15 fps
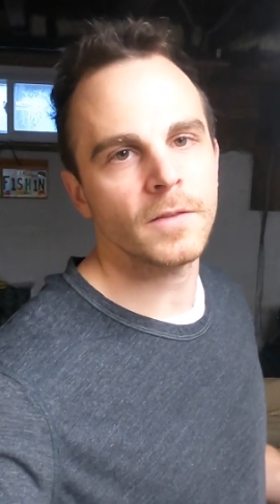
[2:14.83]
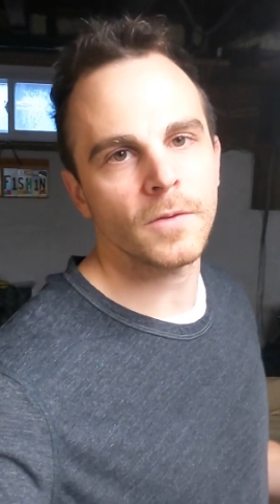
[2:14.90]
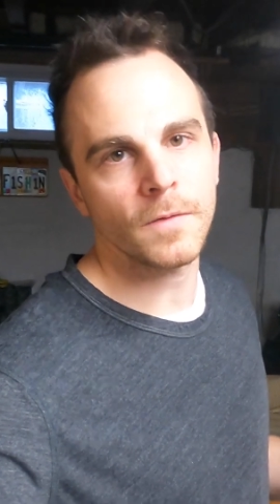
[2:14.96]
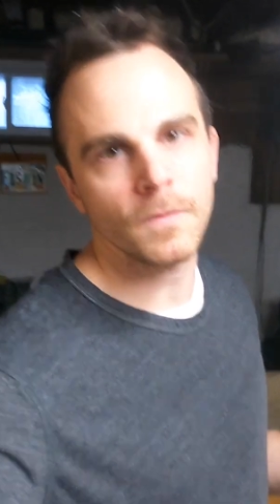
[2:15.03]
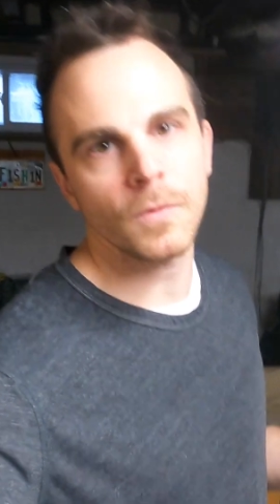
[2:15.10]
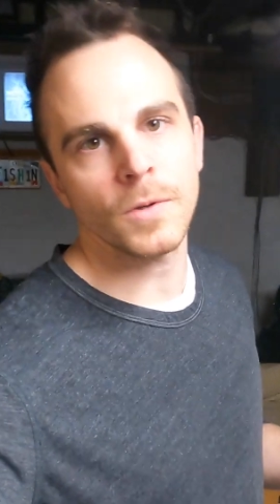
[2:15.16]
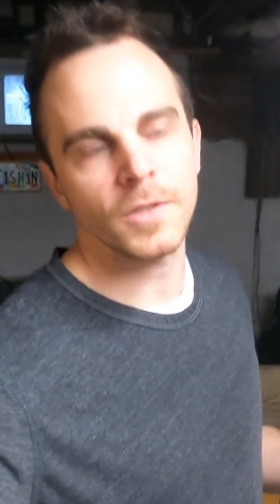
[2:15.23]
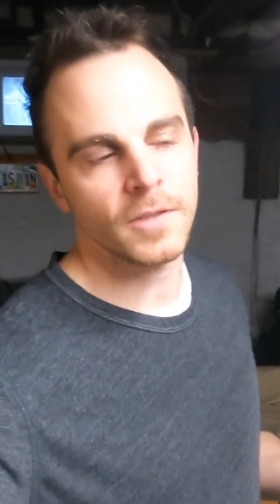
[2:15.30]
So
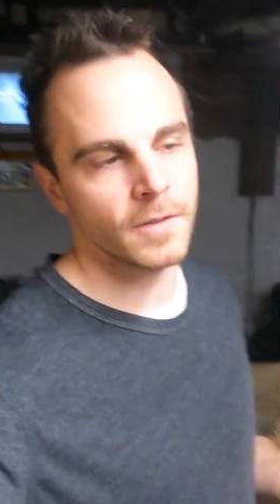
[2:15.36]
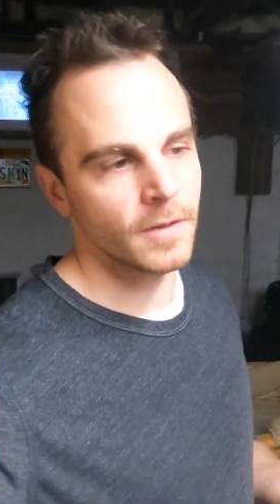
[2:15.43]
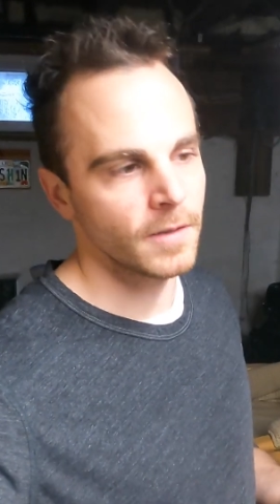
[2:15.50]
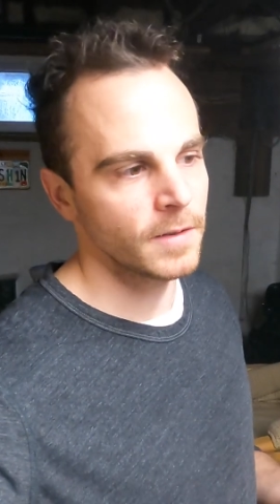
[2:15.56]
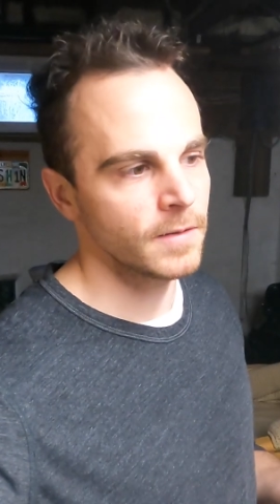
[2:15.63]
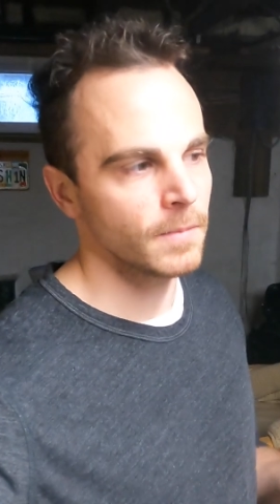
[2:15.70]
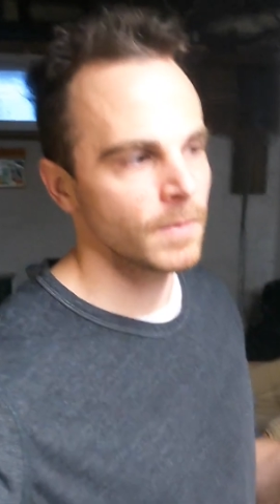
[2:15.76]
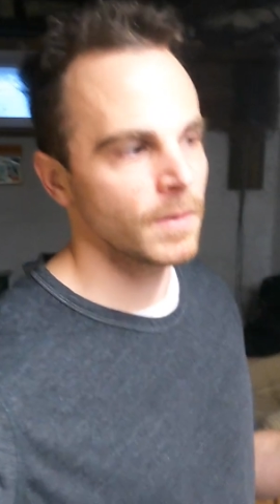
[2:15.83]

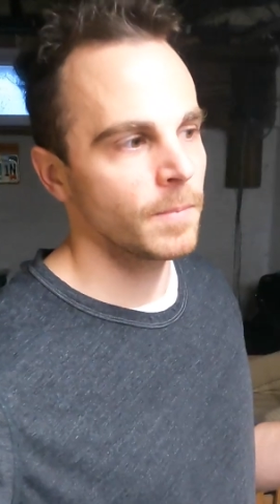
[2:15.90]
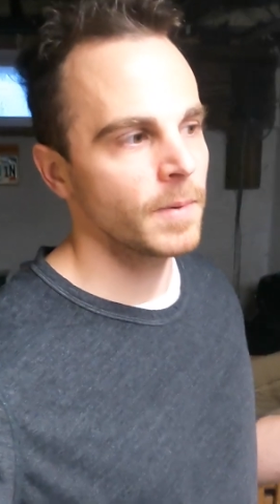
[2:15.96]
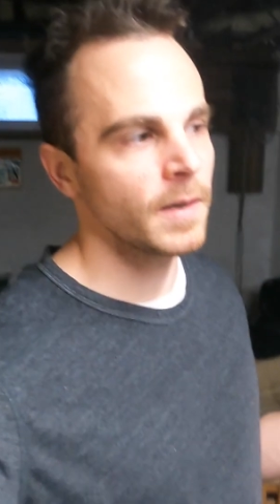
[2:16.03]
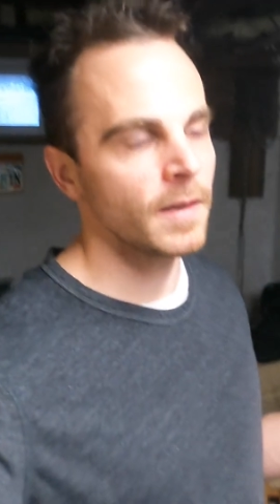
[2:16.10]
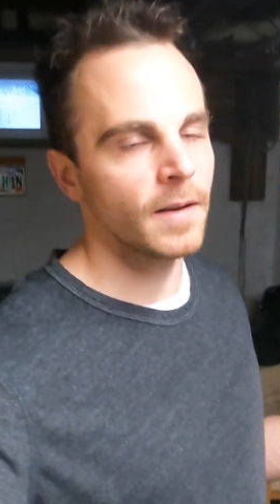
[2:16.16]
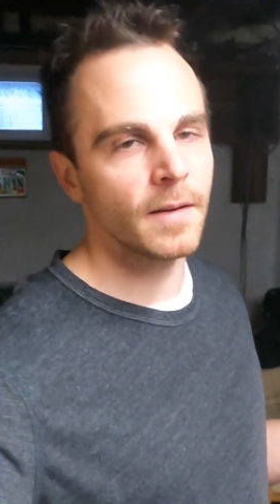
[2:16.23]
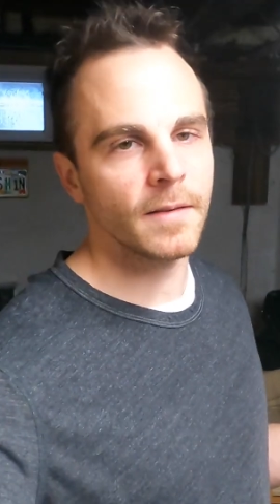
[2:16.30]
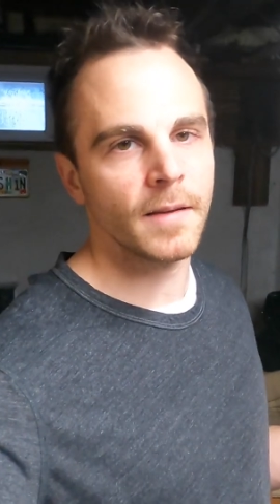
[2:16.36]
unfortunately, some of the
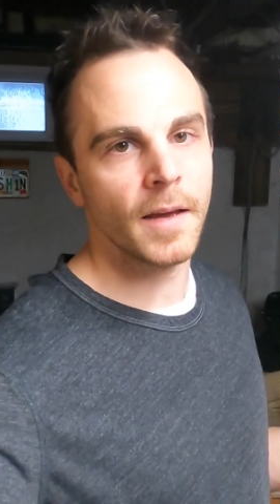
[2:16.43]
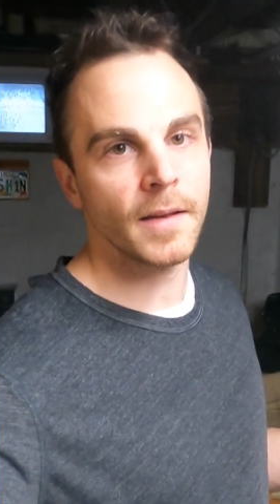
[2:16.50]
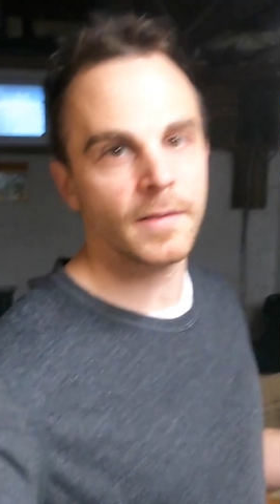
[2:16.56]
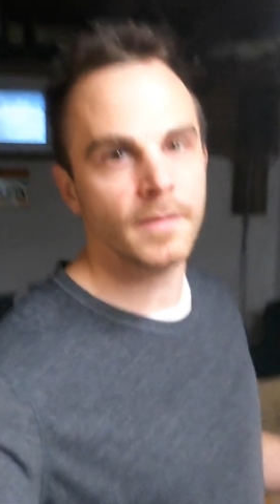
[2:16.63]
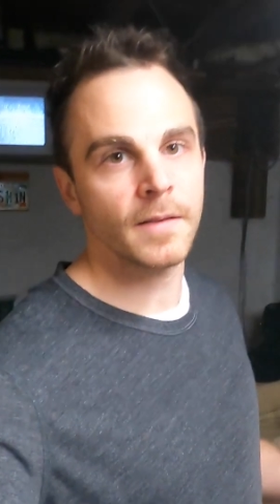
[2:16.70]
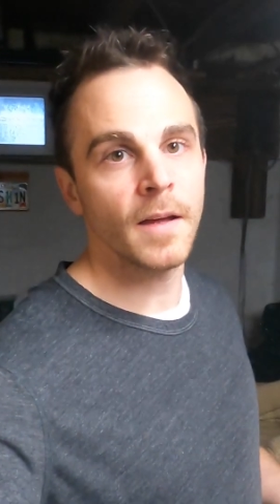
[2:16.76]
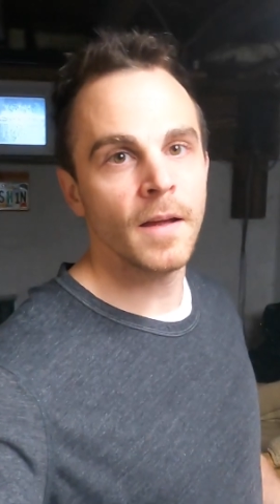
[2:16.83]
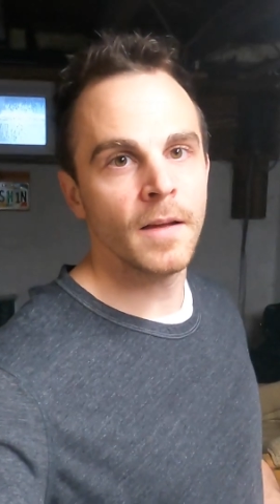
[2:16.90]
beginning
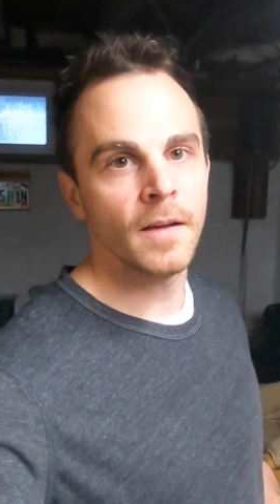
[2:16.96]
tests